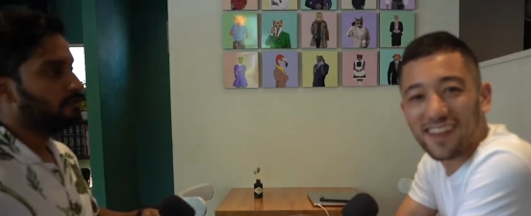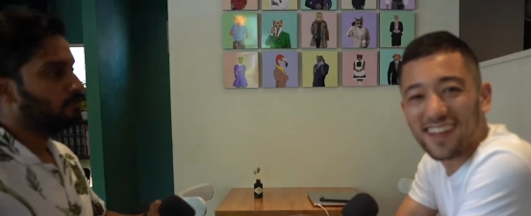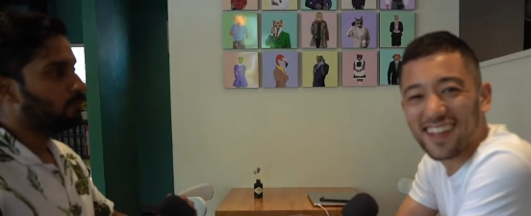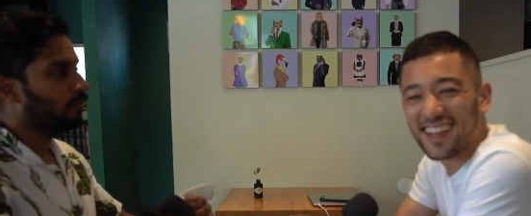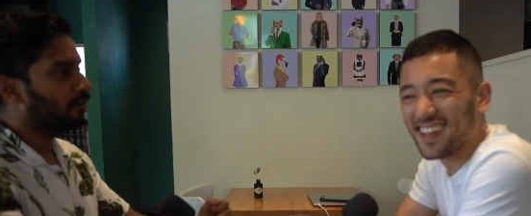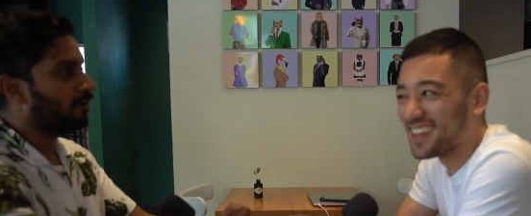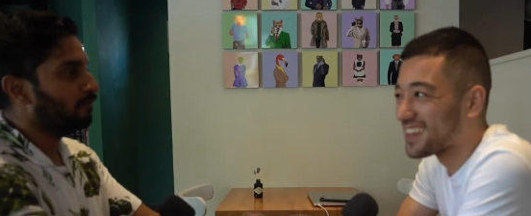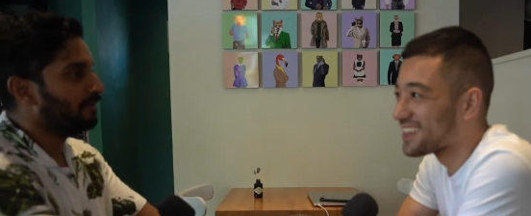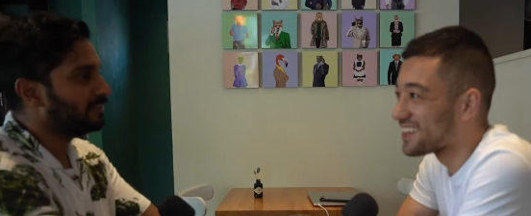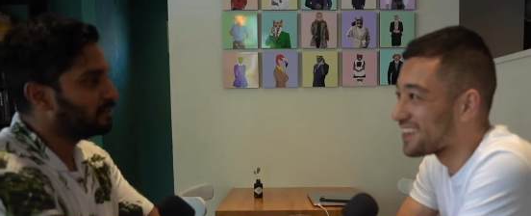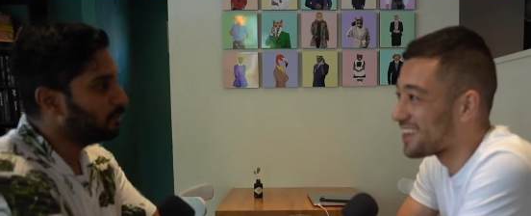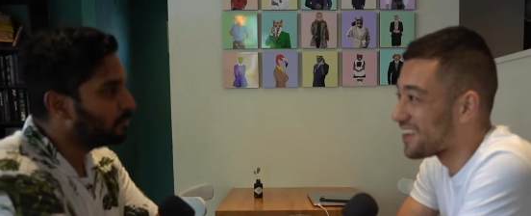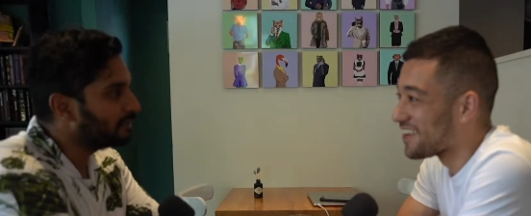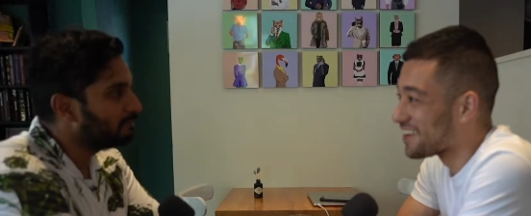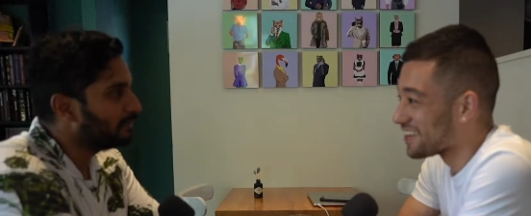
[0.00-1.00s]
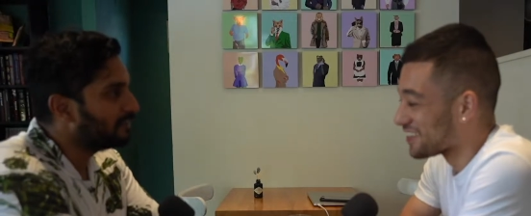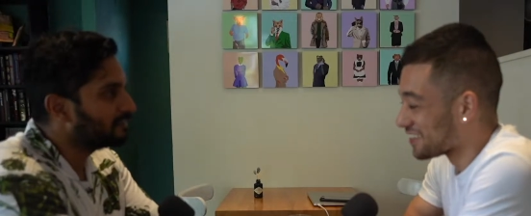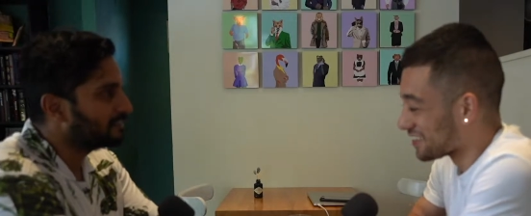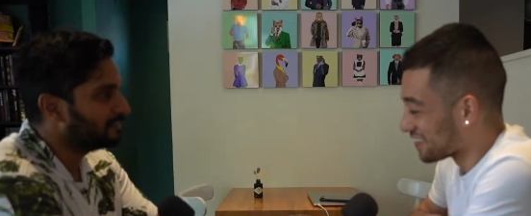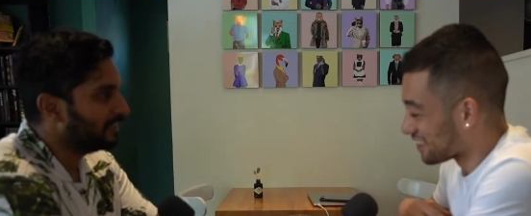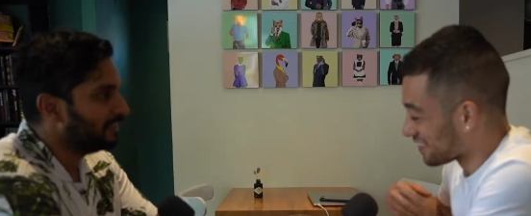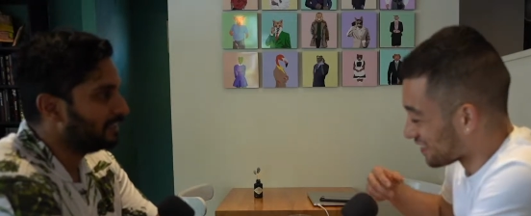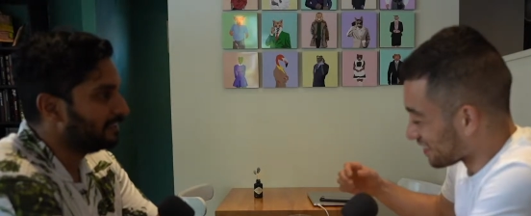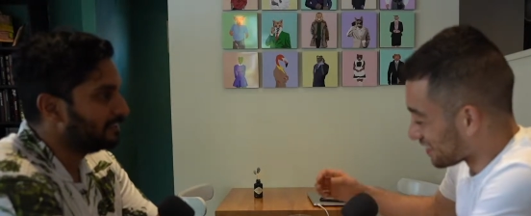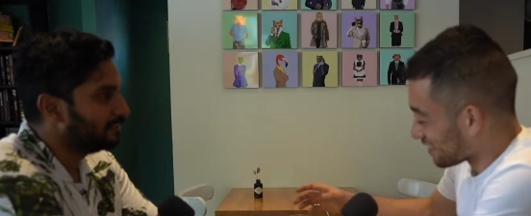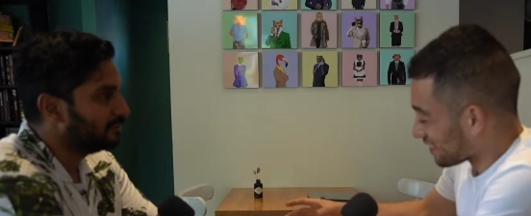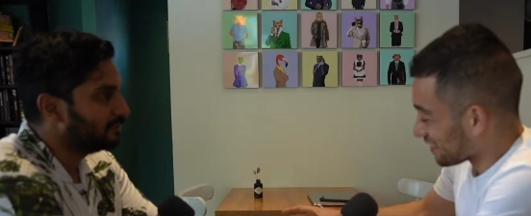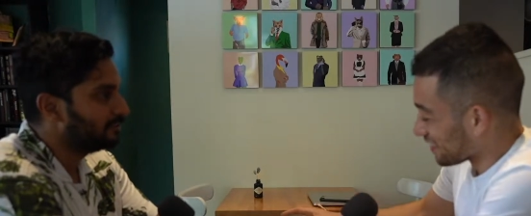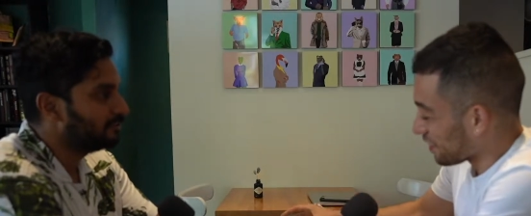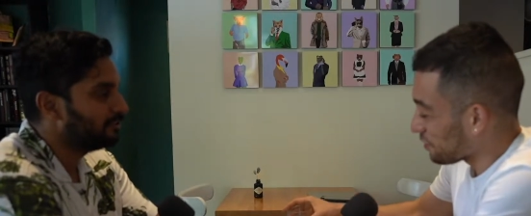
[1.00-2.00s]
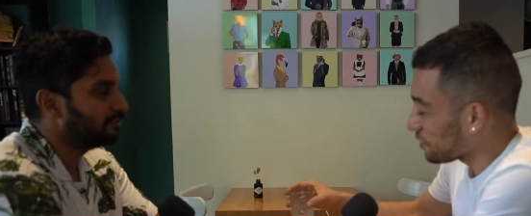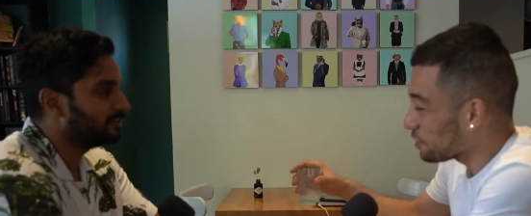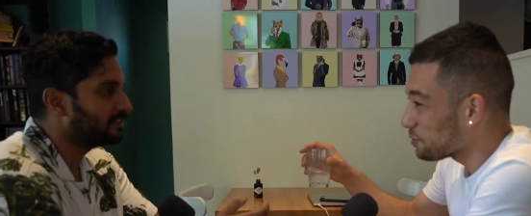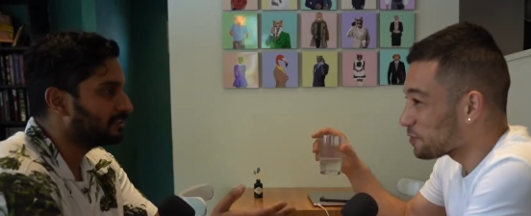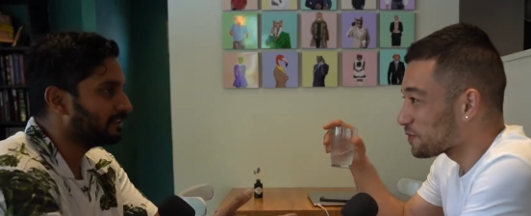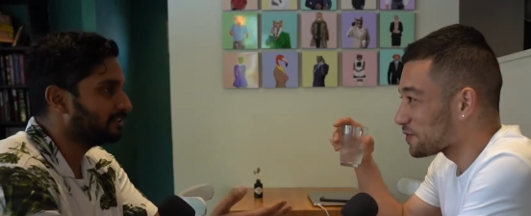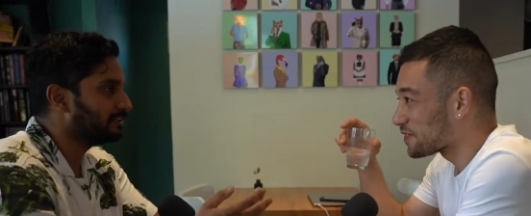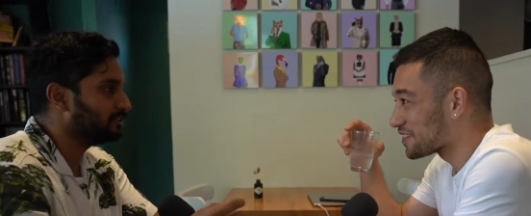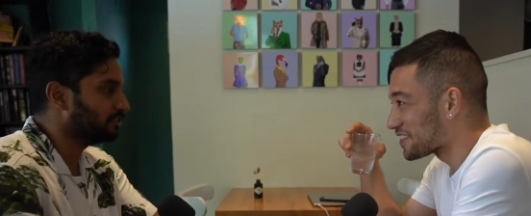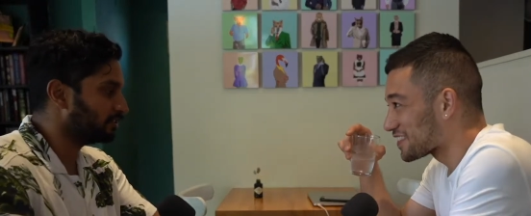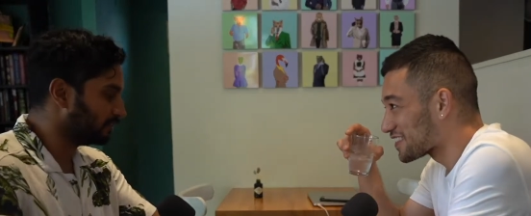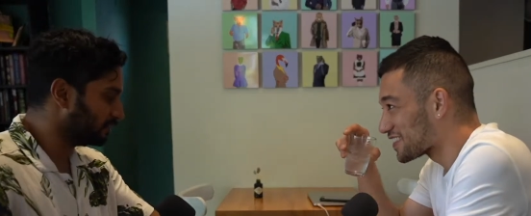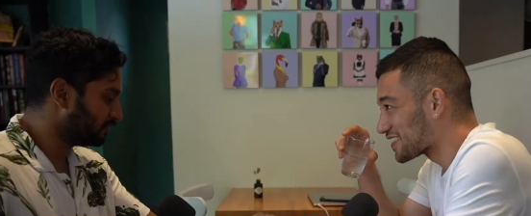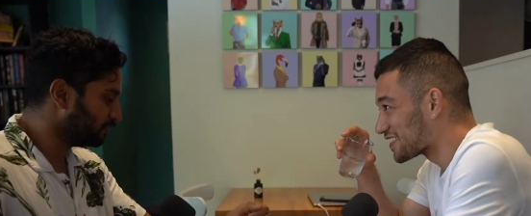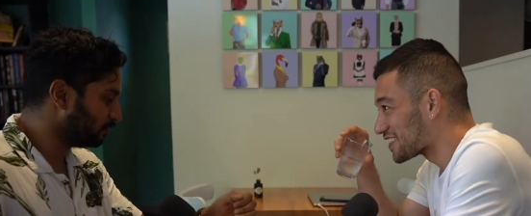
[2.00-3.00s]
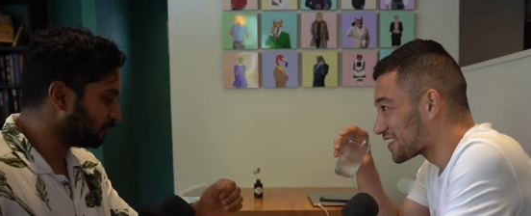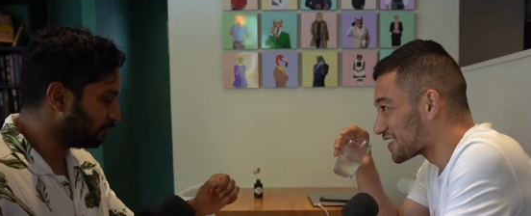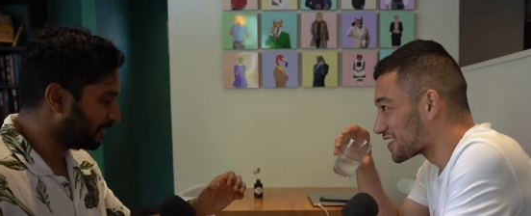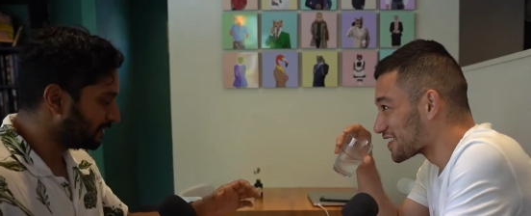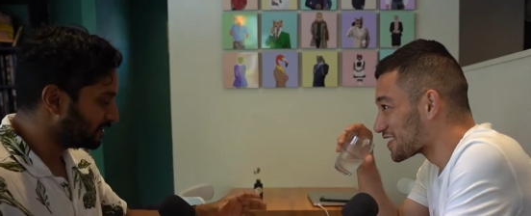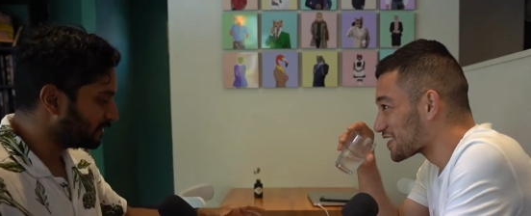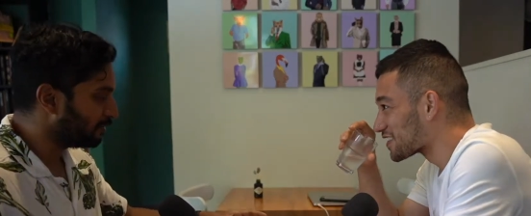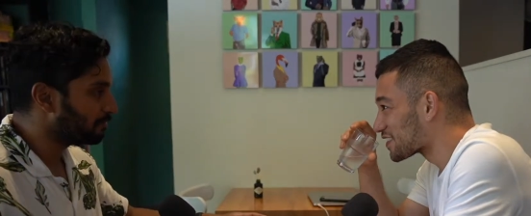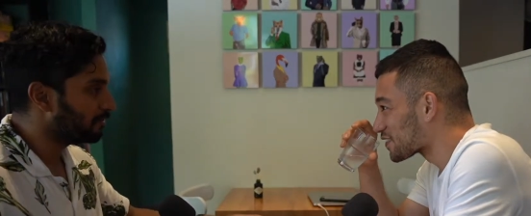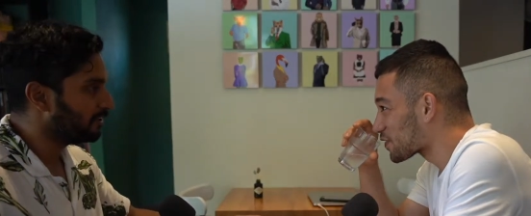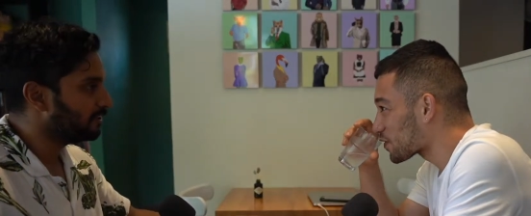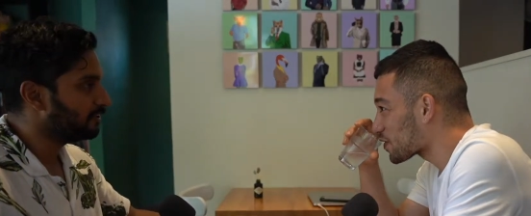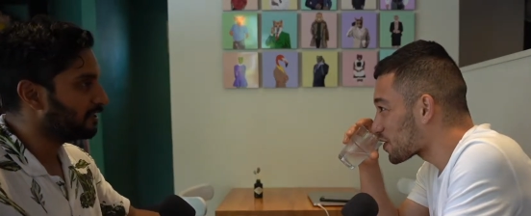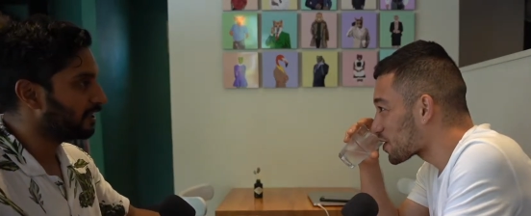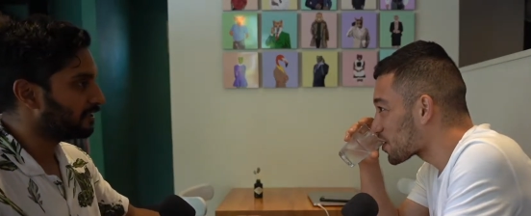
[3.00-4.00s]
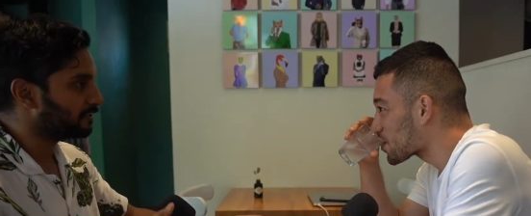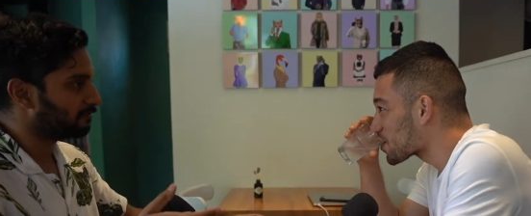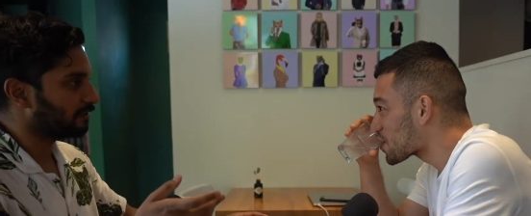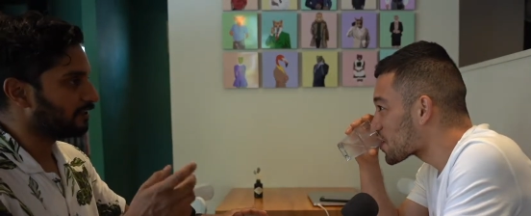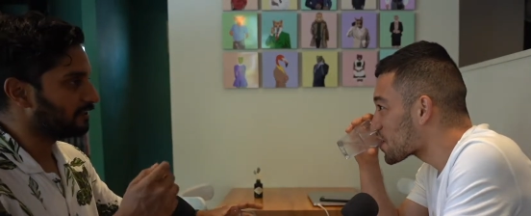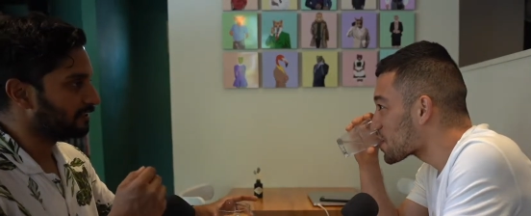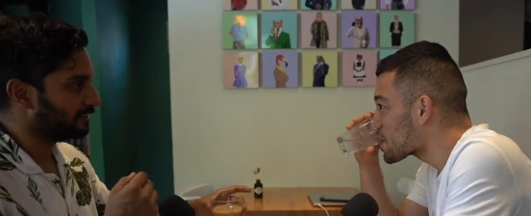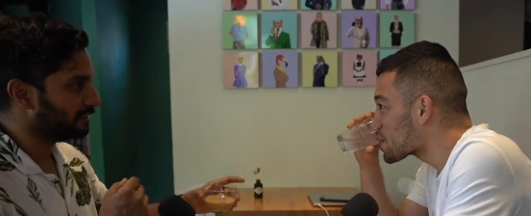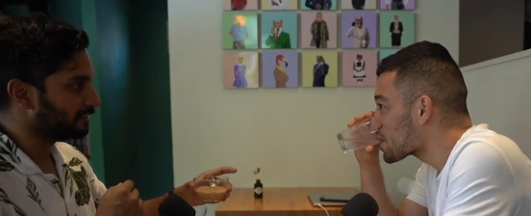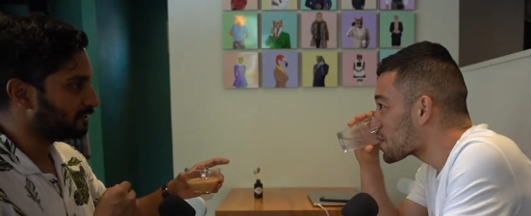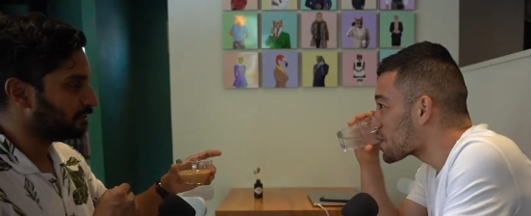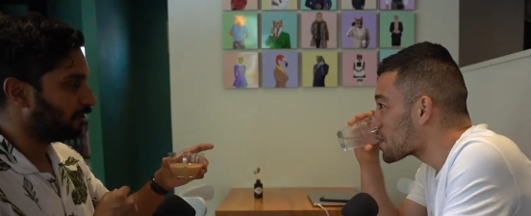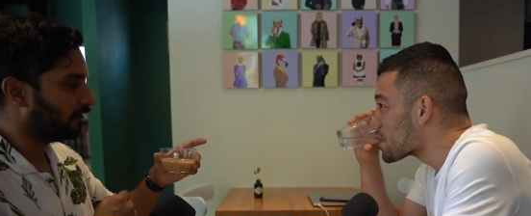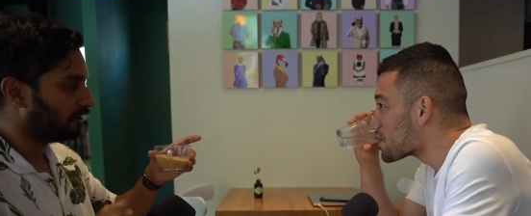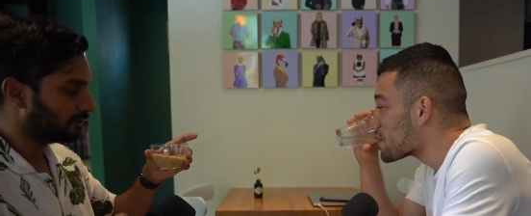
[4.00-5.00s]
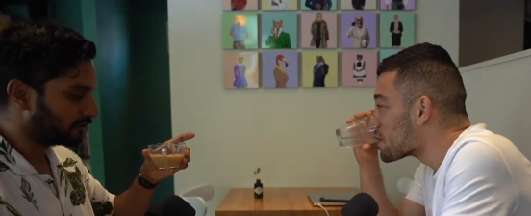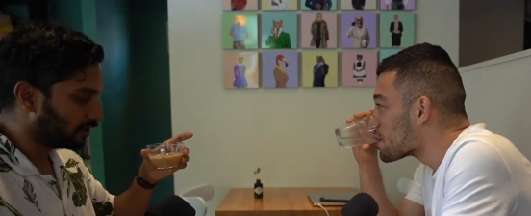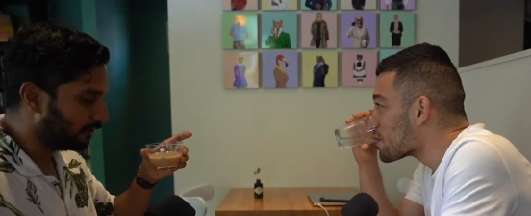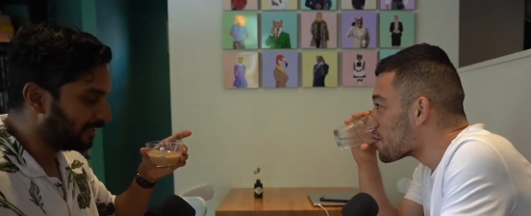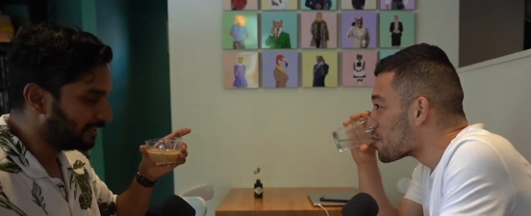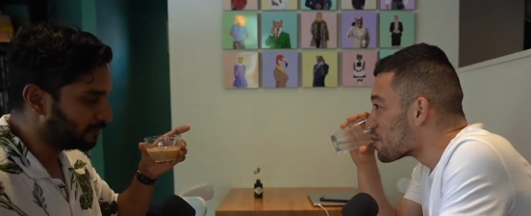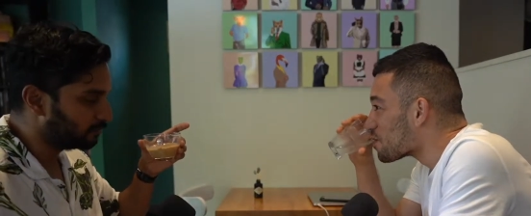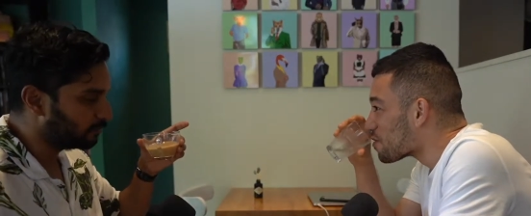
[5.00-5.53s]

Speaker 1: what are we talking about today? You decided you're going to talk about something that's very dear to your heart. Go ahead.